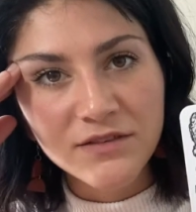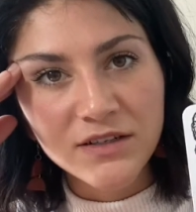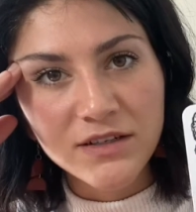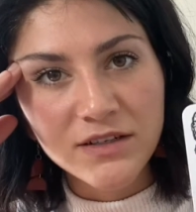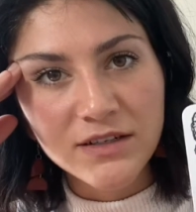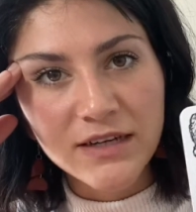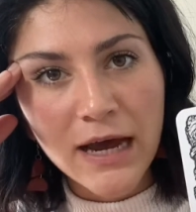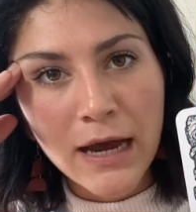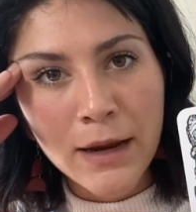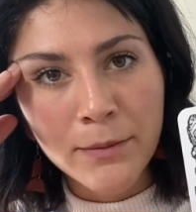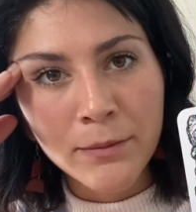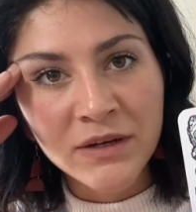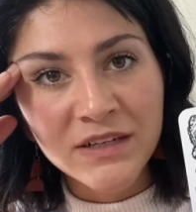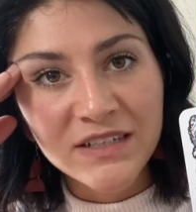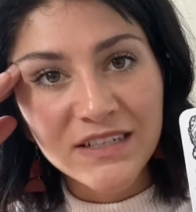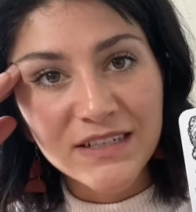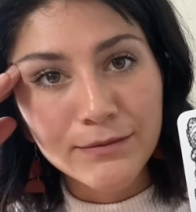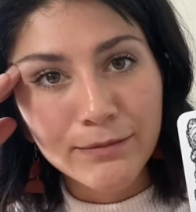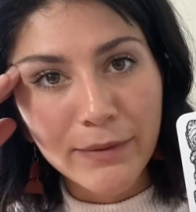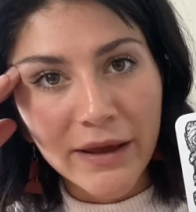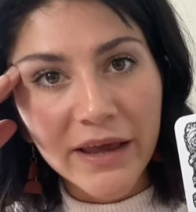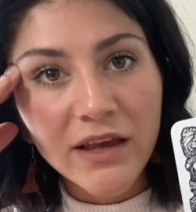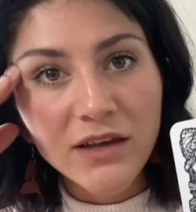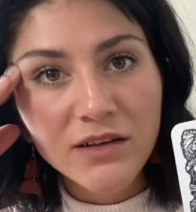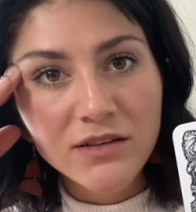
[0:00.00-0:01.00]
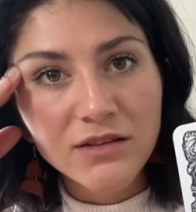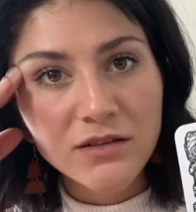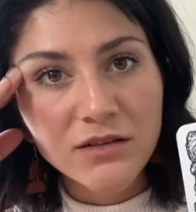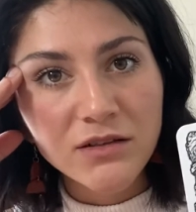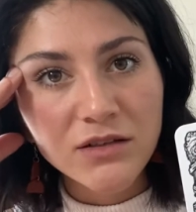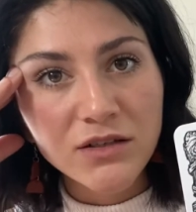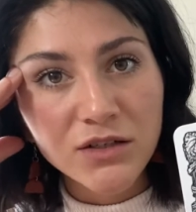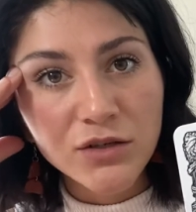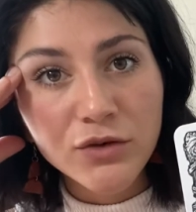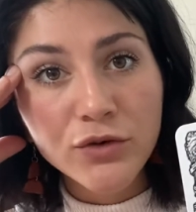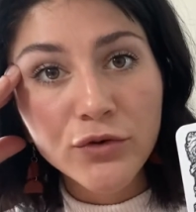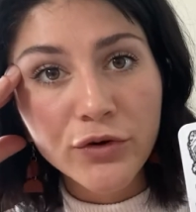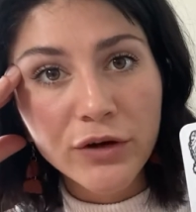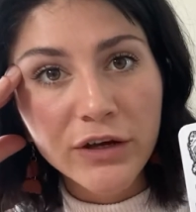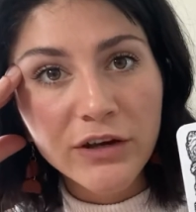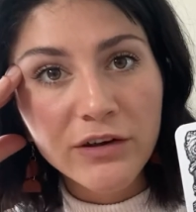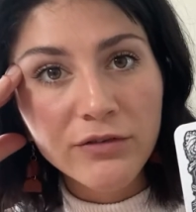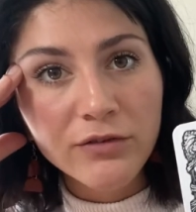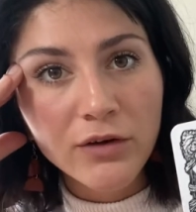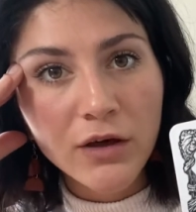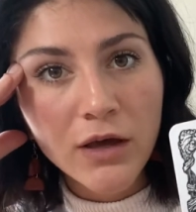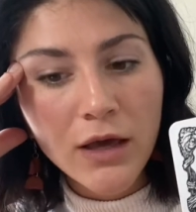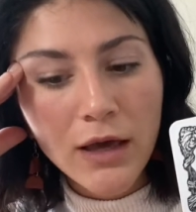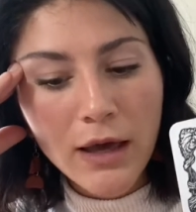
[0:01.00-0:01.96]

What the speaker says: the time and space to grieve,